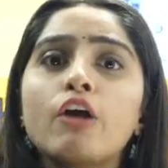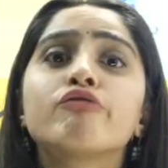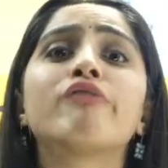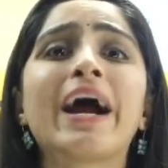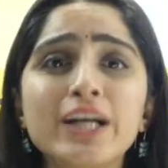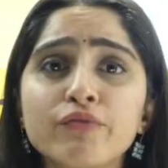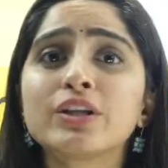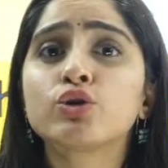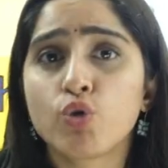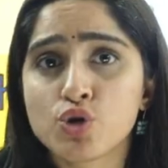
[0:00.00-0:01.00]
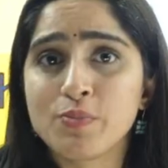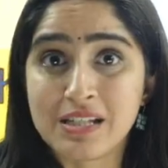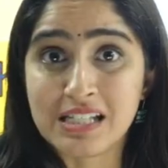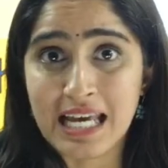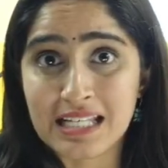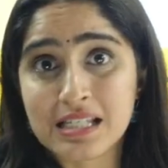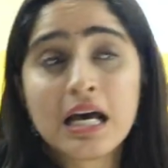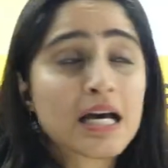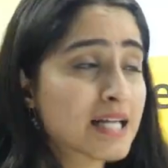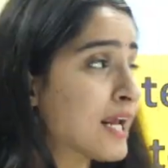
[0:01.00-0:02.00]
fight with those mistakes,
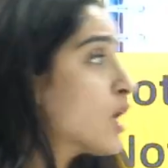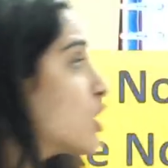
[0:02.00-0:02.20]
right?